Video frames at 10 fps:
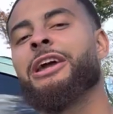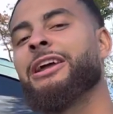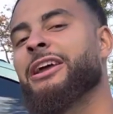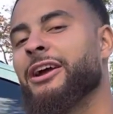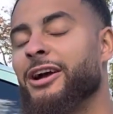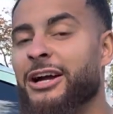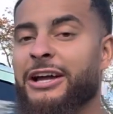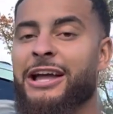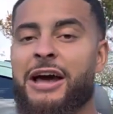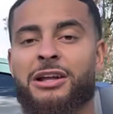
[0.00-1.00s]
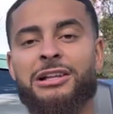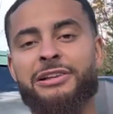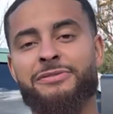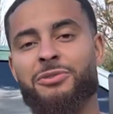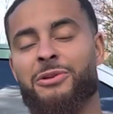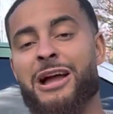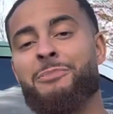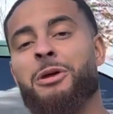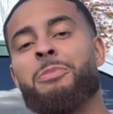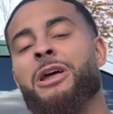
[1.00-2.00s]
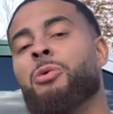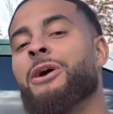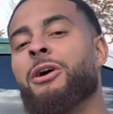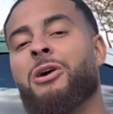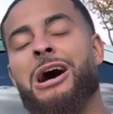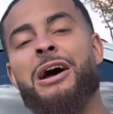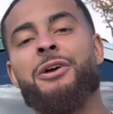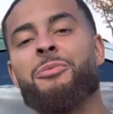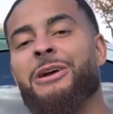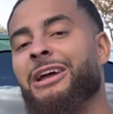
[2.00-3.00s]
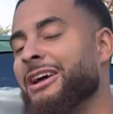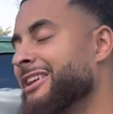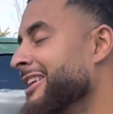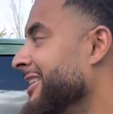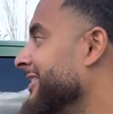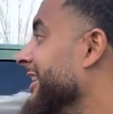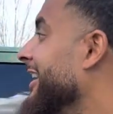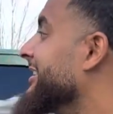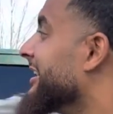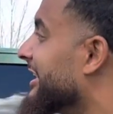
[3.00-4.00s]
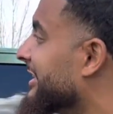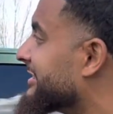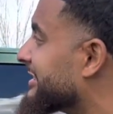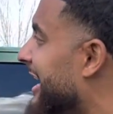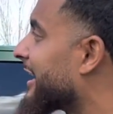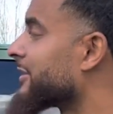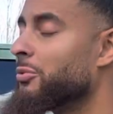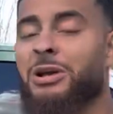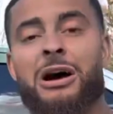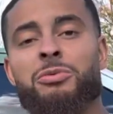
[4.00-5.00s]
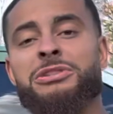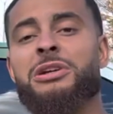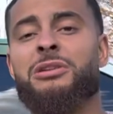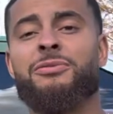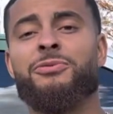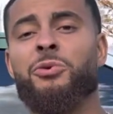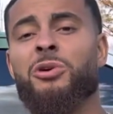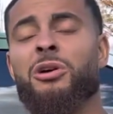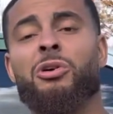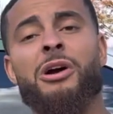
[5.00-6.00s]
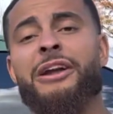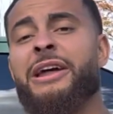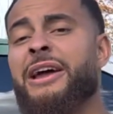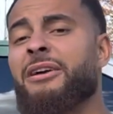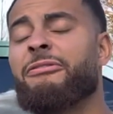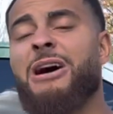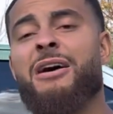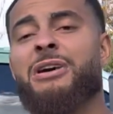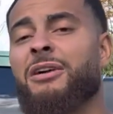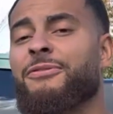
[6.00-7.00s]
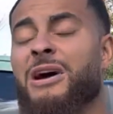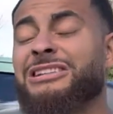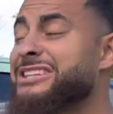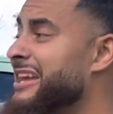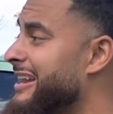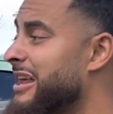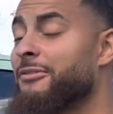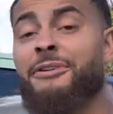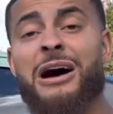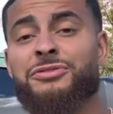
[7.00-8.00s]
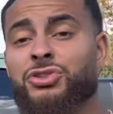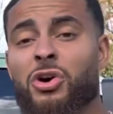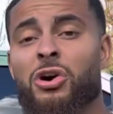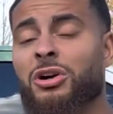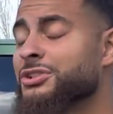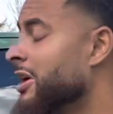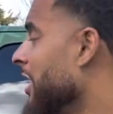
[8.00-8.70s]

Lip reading: and Carrie out of Cleveland Wrap in Manaway, Ohio, man. They did exactly what I was looking for. Grade A, 5 out of 5, 10 out of 5 stars.